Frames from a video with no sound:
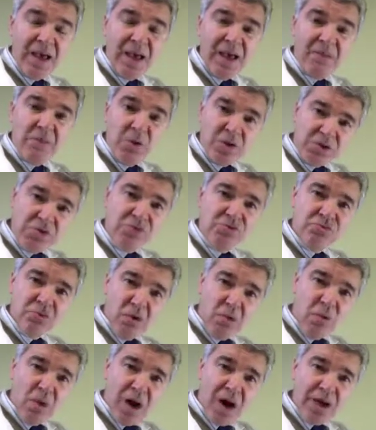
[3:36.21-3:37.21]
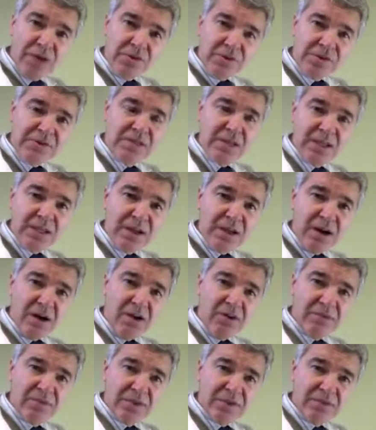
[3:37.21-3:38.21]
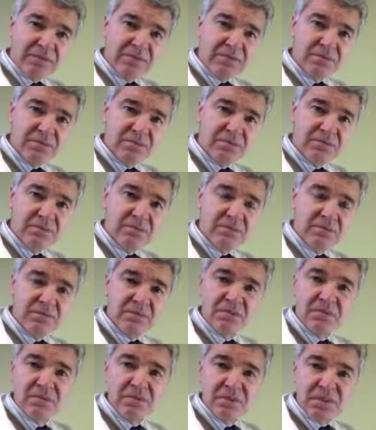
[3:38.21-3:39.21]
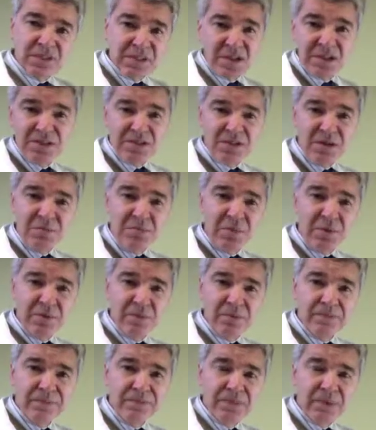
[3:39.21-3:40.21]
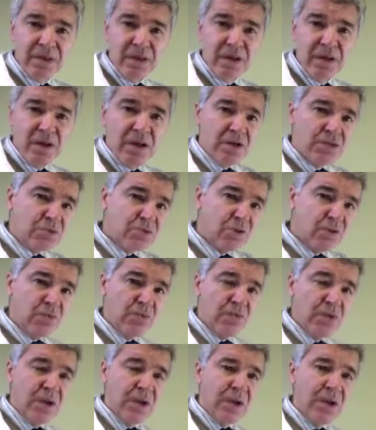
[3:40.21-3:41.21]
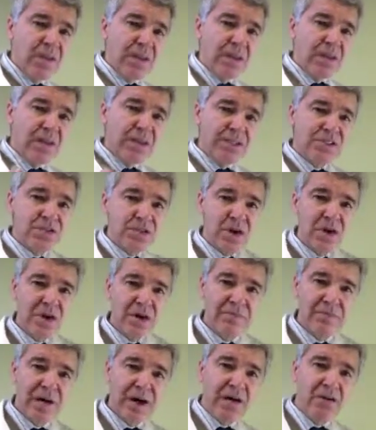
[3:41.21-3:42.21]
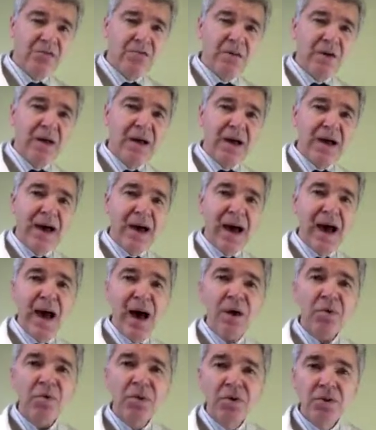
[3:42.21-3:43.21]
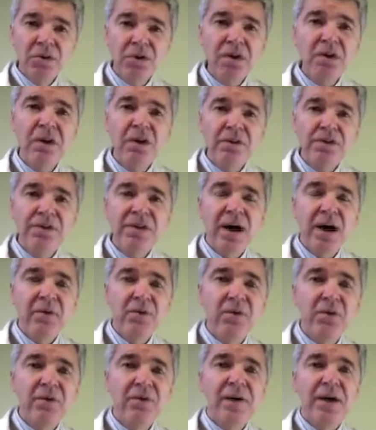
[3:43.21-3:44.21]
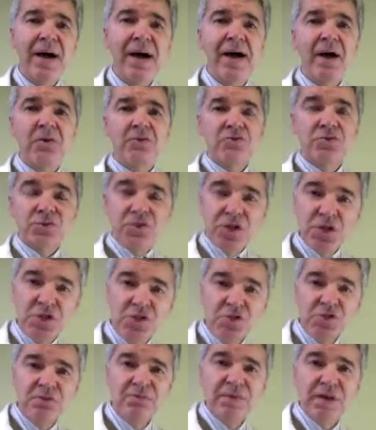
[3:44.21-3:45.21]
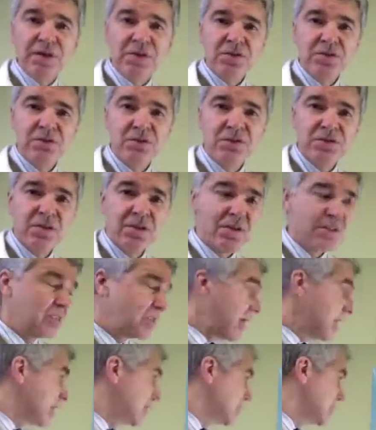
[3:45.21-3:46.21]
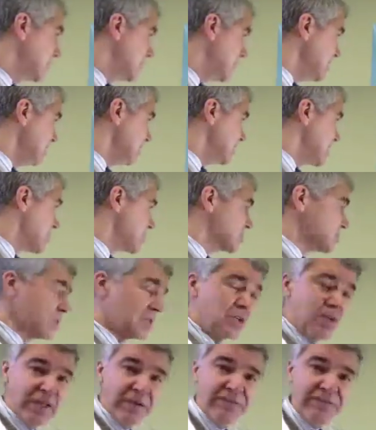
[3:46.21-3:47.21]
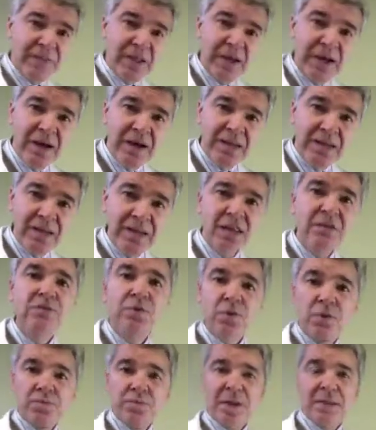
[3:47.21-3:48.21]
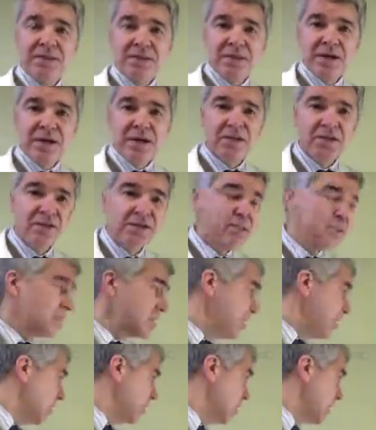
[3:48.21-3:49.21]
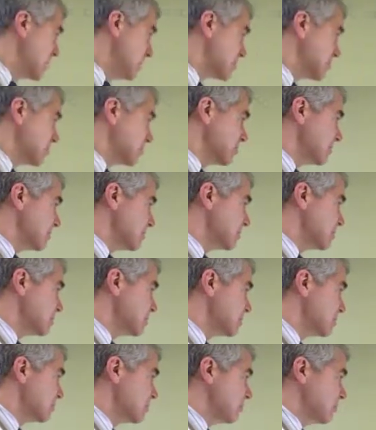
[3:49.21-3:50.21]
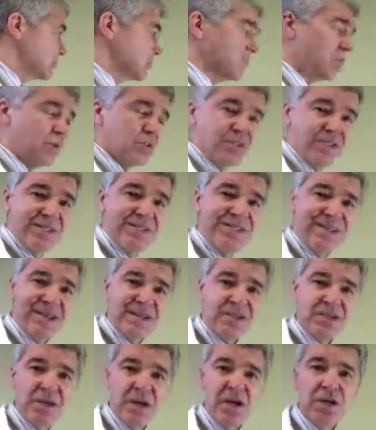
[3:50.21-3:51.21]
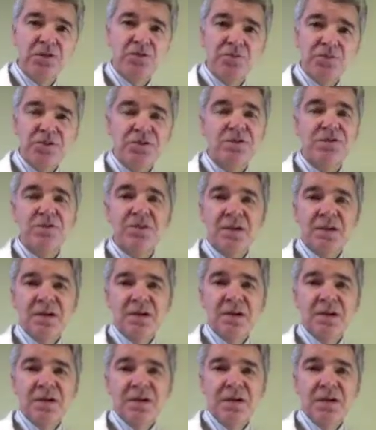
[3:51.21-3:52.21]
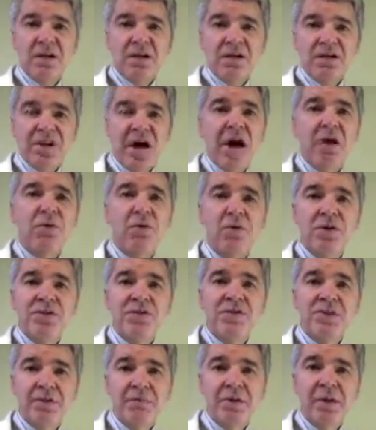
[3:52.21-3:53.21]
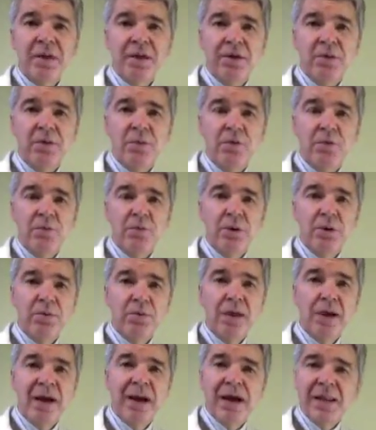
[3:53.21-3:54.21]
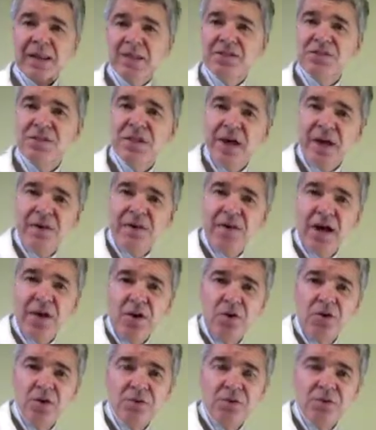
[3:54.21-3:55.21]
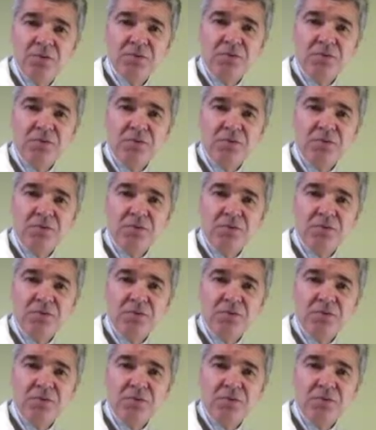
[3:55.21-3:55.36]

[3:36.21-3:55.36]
And once you know why, you can take care of it. It's that simple. So let's talk about how we look at our thyroid, or how traditional medicine looks at a thyroid. They give you a blood test and they say, oh, well, let's look at your what's called TSH, which is thyroid stimulating hormone, and let's see how that looks.